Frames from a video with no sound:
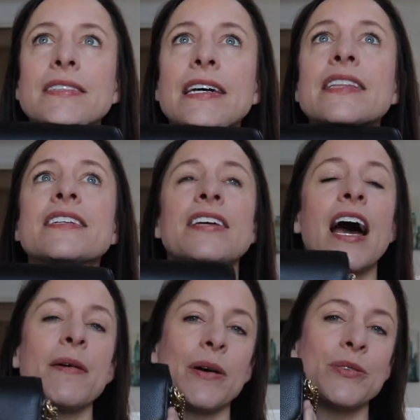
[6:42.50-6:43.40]
at the
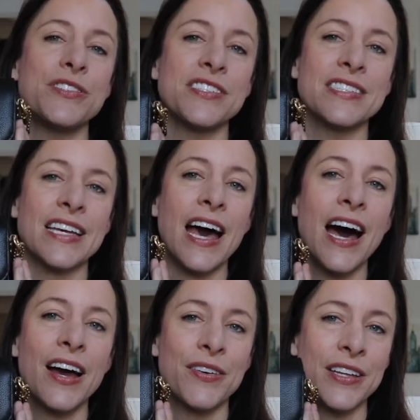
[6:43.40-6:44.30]
time I was just like,
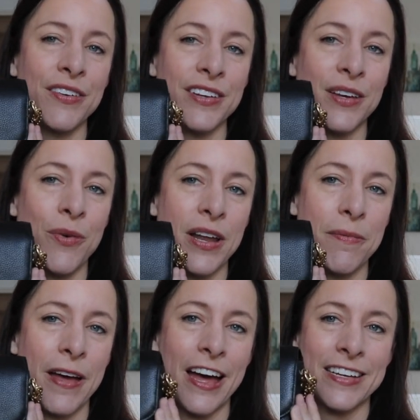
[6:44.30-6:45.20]
I really, really want it
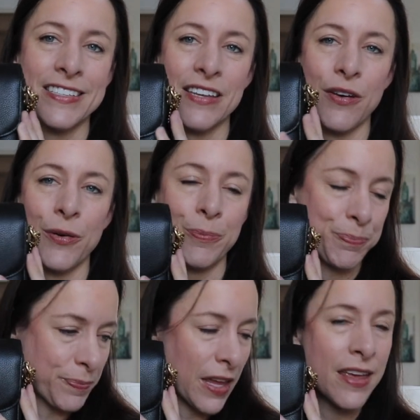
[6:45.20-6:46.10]
back. So
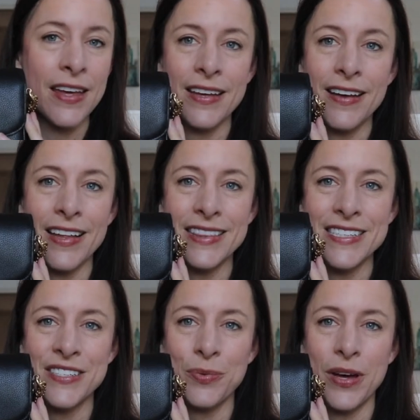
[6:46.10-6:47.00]
got
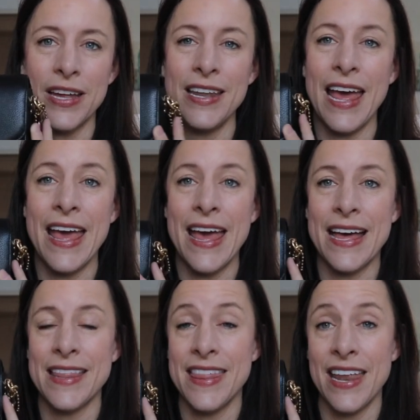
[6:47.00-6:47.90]
this one
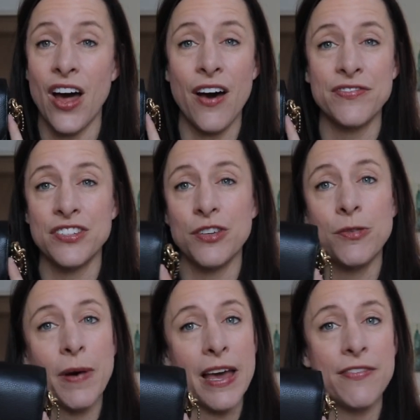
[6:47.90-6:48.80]
and then off to
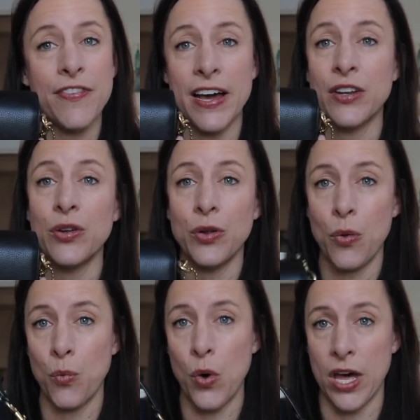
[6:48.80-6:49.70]
my final
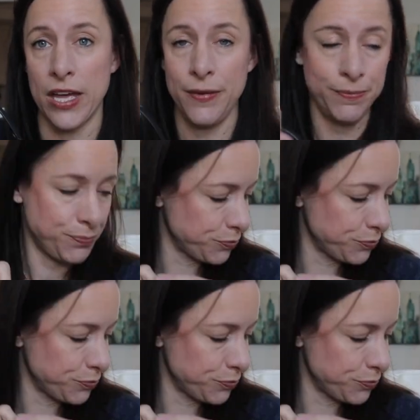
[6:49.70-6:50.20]
one.